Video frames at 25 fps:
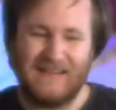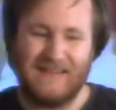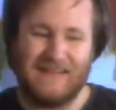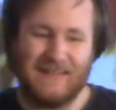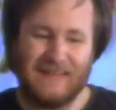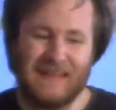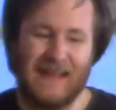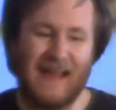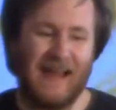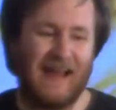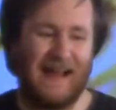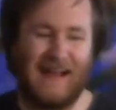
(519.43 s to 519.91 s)

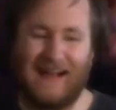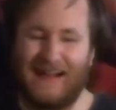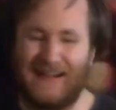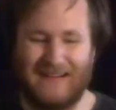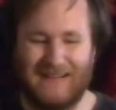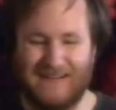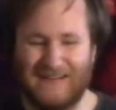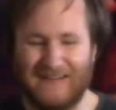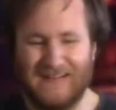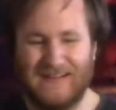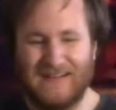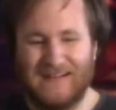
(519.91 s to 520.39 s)
Yeah,
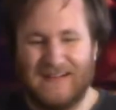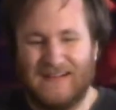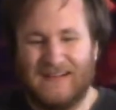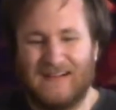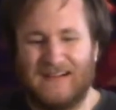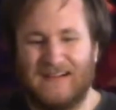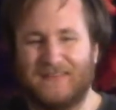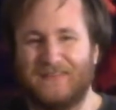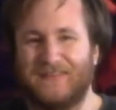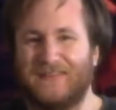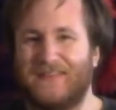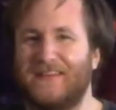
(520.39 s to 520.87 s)

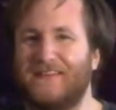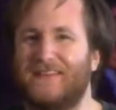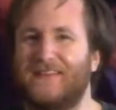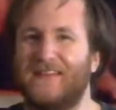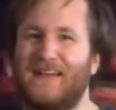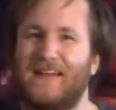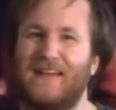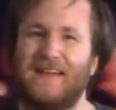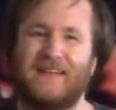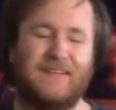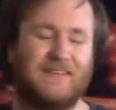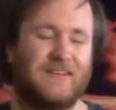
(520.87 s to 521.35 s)

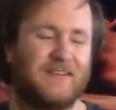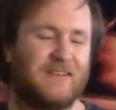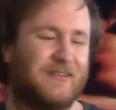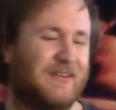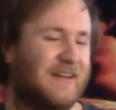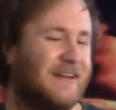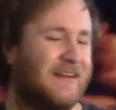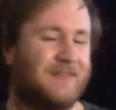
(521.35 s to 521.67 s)
this is just,